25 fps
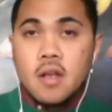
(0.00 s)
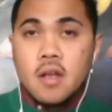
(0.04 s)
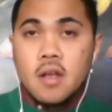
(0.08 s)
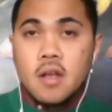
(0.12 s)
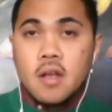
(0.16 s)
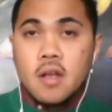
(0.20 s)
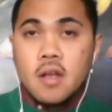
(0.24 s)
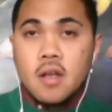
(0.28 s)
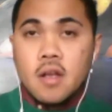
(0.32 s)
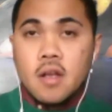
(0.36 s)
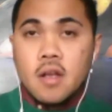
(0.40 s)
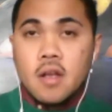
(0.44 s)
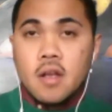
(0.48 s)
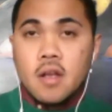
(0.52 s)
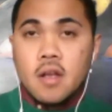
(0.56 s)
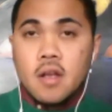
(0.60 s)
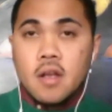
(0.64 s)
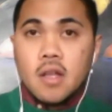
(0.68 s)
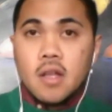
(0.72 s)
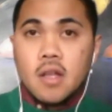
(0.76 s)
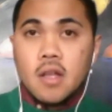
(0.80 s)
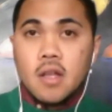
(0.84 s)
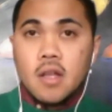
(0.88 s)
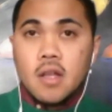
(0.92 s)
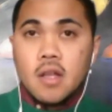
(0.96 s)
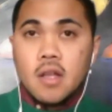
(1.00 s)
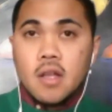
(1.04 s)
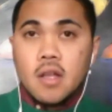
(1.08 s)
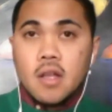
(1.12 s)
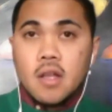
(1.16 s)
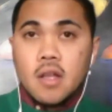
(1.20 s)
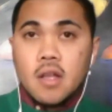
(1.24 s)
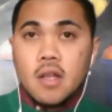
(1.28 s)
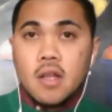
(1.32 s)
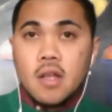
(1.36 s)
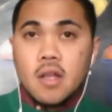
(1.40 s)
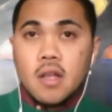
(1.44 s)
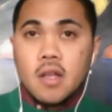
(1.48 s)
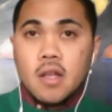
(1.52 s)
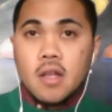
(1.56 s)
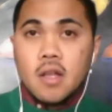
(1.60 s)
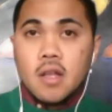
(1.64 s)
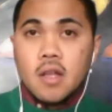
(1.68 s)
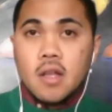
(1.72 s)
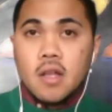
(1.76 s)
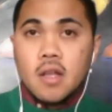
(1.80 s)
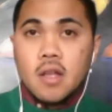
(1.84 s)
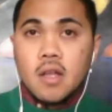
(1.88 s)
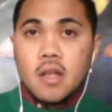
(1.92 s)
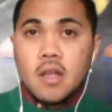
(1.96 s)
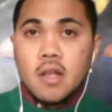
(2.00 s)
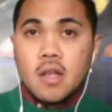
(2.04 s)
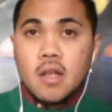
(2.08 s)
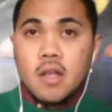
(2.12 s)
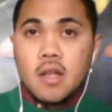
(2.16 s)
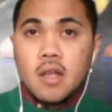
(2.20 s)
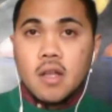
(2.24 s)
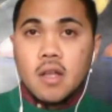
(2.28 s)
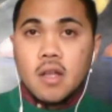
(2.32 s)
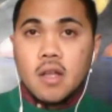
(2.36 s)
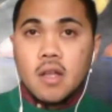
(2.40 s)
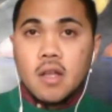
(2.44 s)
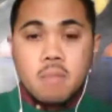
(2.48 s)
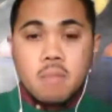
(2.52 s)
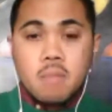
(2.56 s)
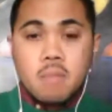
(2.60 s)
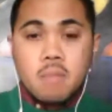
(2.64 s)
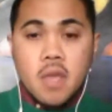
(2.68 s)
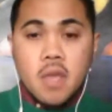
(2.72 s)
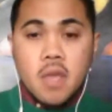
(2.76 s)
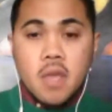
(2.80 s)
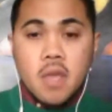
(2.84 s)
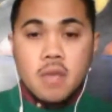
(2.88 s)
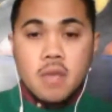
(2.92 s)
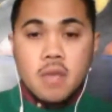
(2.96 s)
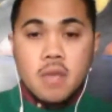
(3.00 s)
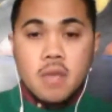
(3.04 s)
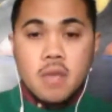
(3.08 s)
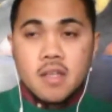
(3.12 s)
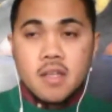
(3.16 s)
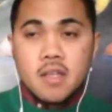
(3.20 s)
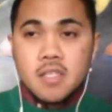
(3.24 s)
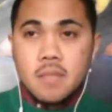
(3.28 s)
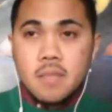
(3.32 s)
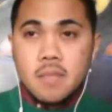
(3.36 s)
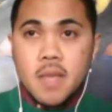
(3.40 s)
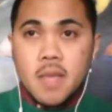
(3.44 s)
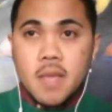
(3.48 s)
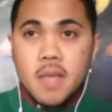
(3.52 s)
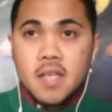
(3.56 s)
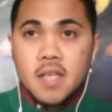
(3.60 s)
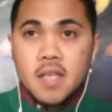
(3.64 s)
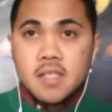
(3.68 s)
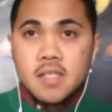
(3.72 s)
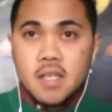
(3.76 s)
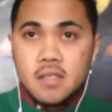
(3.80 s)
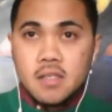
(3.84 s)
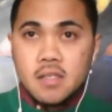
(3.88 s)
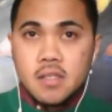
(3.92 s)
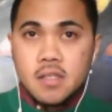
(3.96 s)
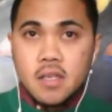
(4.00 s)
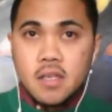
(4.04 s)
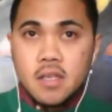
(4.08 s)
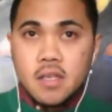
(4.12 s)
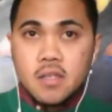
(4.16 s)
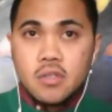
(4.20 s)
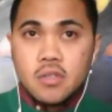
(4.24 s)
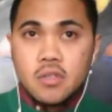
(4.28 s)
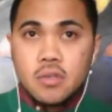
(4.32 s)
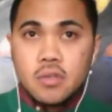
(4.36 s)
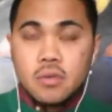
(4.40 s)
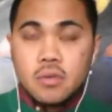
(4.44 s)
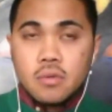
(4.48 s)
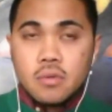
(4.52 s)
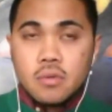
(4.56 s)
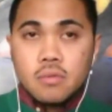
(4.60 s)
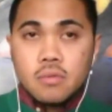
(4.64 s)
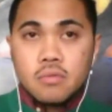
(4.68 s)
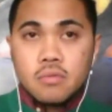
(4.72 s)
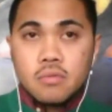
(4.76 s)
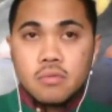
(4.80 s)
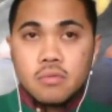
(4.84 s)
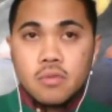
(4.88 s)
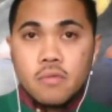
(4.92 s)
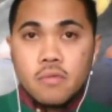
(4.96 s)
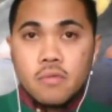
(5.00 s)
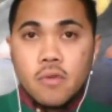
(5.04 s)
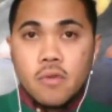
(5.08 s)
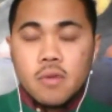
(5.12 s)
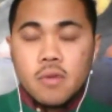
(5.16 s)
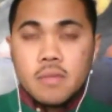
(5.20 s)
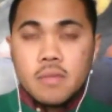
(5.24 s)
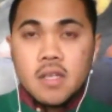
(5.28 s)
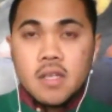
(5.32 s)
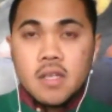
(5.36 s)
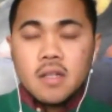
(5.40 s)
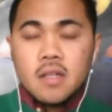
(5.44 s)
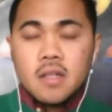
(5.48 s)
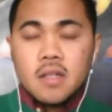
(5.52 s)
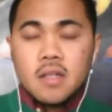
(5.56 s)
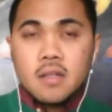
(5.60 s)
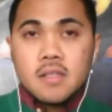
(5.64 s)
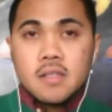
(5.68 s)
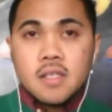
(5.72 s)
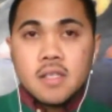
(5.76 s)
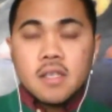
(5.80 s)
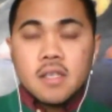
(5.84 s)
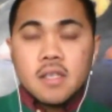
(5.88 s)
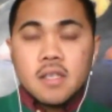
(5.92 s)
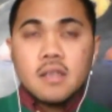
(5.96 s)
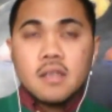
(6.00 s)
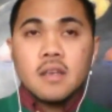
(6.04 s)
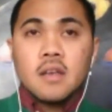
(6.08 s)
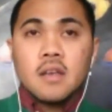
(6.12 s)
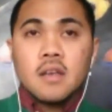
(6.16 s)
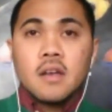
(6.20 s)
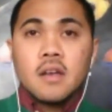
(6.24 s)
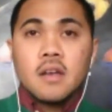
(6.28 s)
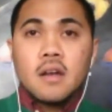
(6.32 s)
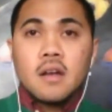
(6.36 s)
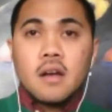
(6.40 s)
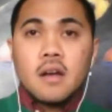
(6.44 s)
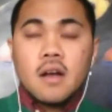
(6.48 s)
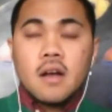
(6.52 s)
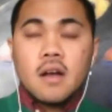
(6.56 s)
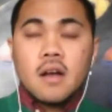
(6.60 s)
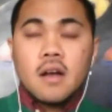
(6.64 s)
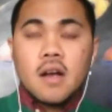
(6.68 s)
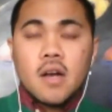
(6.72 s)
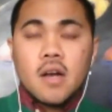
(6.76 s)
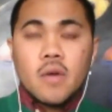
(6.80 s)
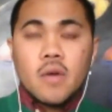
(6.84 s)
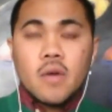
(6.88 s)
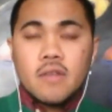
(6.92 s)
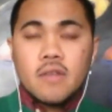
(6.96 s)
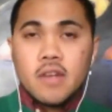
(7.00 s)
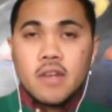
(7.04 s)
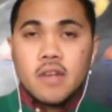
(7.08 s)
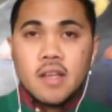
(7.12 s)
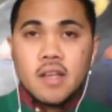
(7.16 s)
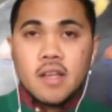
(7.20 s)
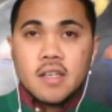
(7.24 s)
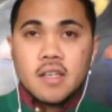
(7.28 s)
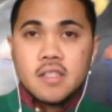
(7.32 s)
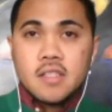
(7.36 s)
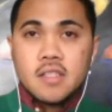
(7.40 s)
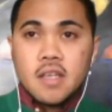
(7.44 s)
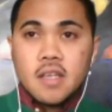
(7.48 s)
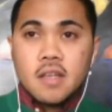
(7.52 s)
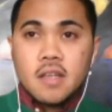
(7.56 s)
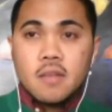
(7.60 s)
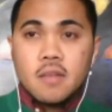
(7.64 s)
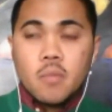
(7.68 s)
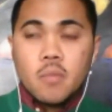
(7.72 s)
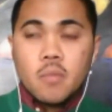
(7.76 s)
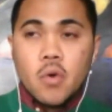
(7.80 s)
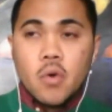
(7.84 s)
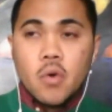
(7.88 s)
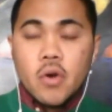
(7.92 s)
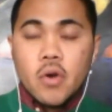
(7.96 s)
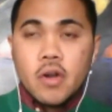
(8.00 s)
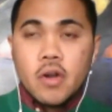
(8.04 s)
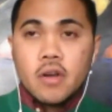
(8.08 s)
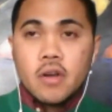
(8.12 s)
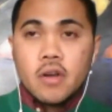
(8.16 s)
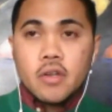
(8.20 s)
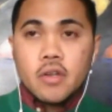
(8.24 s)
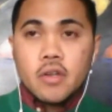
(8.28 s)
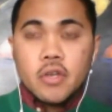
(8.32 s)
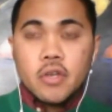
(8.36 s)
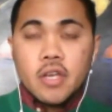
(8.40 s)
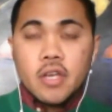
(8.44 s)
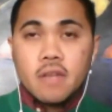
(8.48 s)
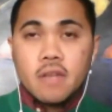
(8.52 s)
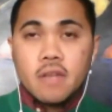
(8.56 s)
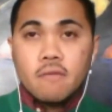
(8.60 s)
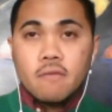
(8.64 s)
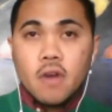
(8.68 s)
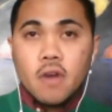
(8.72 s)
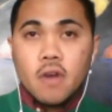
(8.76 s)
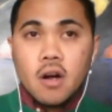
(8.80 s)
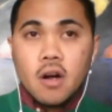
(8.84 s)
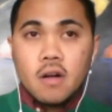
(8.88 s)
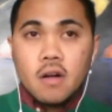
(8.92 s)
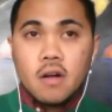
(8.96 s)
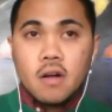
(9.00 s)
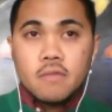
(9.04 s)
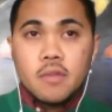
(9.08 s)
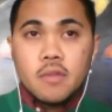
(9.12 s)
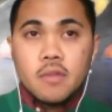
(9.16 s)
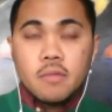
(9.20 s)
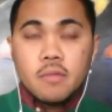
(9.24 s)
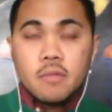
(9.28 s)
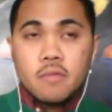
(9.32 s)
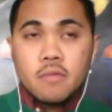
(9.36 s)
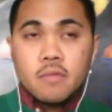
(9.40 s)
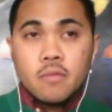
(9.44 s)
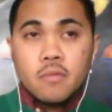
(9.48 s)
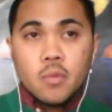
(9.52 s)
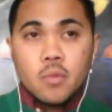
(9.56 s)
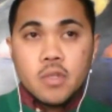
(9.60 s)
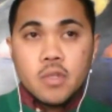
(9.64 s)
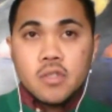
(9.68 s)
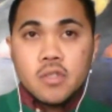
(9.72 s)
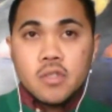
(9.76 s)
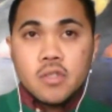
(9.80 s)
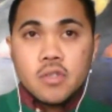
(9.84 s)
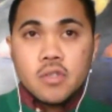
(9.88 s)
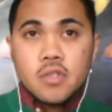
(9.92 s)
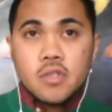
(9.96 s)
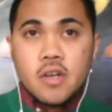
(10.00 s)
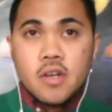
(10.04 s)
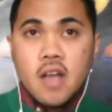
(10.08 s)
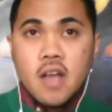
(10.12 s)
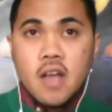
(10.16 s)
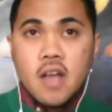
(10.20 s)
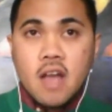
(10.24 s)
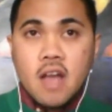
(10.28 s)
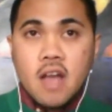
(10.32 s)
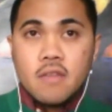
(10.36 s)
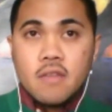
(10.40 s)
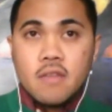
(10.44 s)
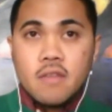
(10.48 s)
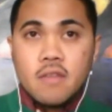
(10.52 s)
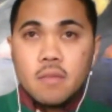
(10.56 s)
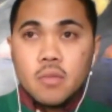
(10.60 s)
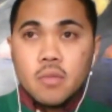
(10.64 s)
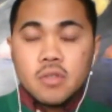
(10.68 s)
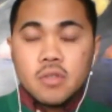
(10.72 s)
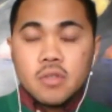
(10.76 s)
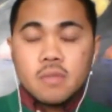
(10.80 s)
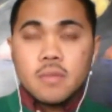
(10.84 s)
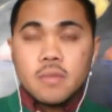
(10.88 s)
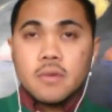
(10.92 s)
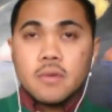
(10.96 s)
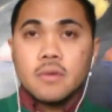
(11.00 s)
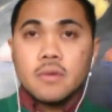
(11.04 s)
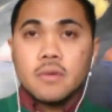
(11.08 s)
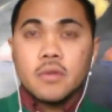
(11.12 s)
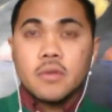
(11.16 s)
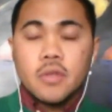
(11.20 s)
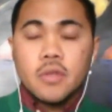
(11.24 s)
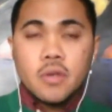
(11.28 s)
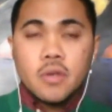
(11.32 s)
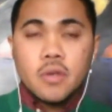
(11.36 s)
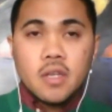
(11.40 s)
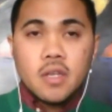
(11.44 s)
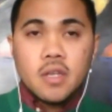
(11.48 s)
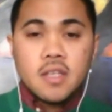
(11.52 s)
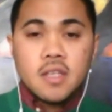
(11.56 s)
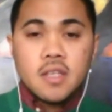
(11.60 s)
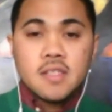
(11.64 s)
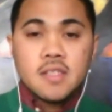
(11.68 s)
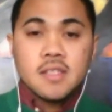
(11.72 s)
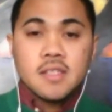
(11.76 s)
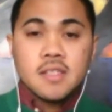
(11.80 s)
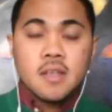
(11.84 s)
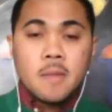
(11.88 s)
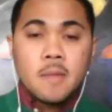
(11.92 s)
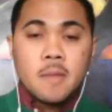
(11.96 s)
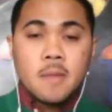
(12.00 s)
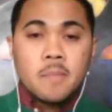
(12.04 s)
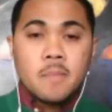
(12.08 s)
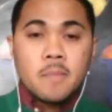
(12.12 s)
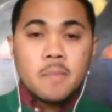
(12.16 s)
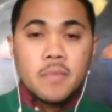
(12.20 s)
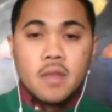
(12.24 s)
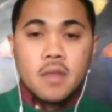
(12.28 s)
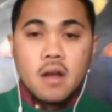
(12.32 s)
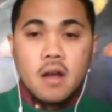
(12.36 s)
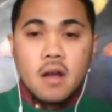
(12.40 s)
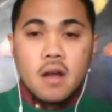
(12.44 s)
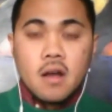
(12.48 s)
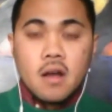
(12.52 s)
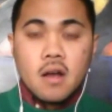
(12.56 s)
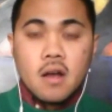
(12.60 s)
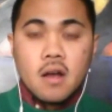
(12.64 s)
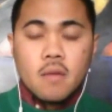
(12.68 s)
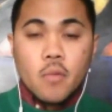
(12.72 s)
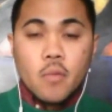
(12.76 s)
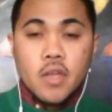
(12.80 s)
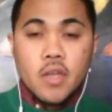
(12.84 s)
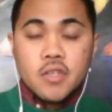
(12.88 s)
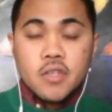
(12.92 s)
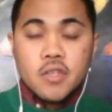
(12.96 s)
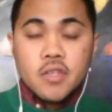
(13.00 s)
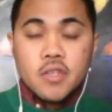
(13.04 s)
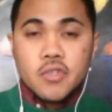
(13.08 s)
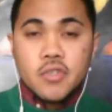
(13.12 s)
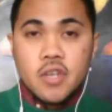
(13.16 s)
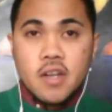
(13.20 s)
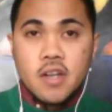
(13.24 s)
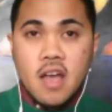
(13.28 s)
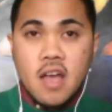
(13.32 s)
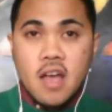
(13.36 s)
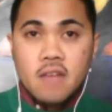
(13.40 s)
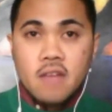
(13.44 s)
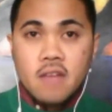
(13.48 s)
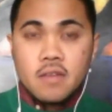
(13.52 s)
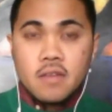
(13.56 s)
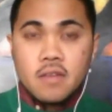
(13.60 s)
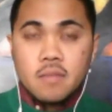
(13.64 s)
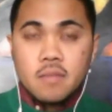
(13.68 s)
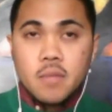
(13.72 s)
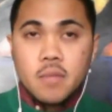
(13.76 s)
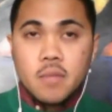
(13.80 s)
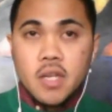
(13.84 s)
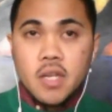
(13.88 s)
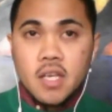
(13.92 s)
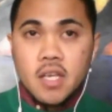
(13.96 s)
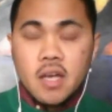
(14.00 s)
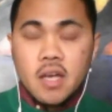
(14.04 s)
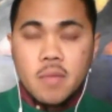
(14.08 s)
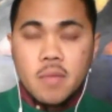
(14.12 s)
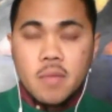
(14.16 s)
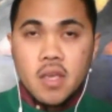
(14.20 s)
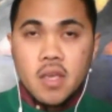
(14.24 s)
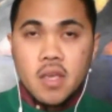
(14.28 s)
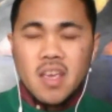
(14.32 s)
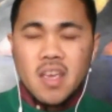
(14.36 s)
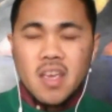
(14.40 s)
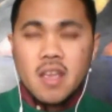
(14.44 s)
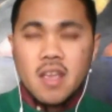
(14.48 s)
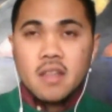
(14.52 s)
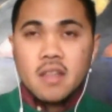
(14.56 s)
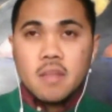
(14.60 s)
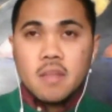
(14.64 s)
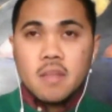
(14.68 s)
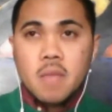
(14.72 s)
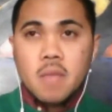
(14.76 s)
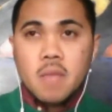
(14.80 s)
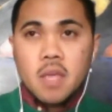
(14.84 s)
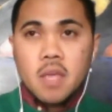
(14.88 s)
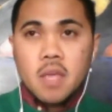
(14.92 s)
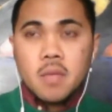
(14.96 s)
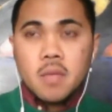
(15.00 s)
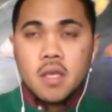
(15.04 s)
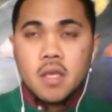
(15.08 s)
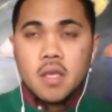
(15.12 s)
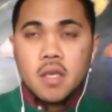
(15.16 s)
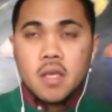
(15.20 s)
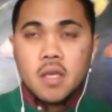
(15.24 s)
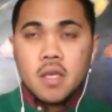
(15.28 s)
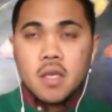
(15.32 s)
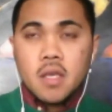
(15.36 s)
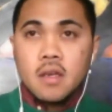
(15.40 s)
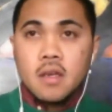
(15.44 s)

maybe you don't have a lot of personal property, then maybe it doesn't make sense yet to form an LLC. However, like I said, the more you get involved, once you start having multiple units, and you start having money coming in, then maybe